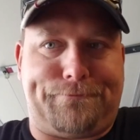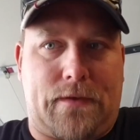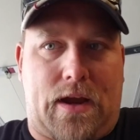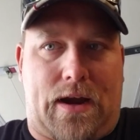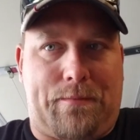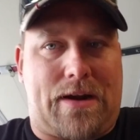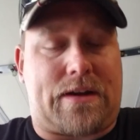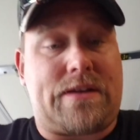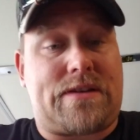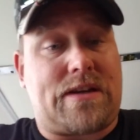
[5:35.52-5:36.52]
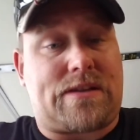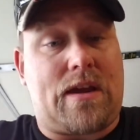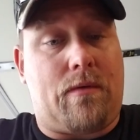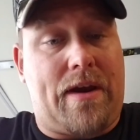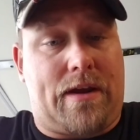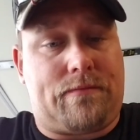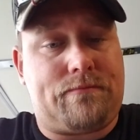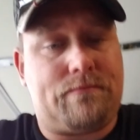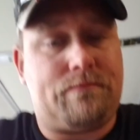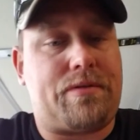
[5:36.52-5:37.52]
not going to say stay away,
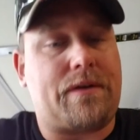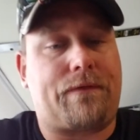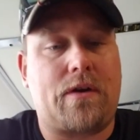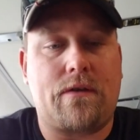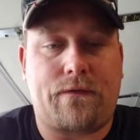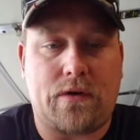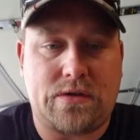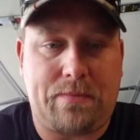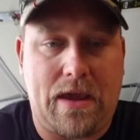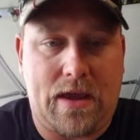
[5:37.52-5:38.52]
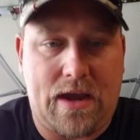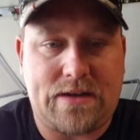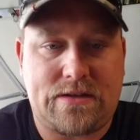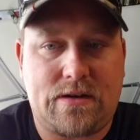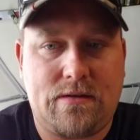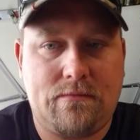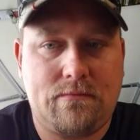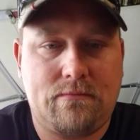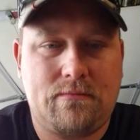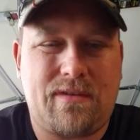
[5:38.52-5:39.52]
but for your first baitcaster,
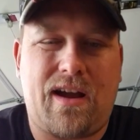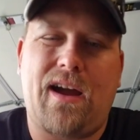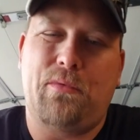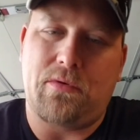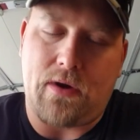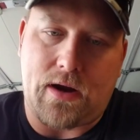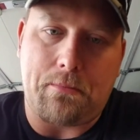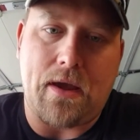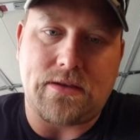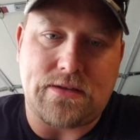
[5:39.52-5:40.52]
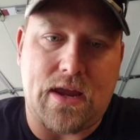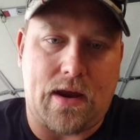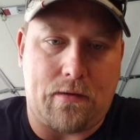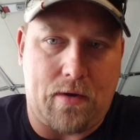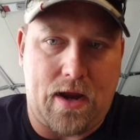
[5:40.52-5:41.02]
I would recommend staying away.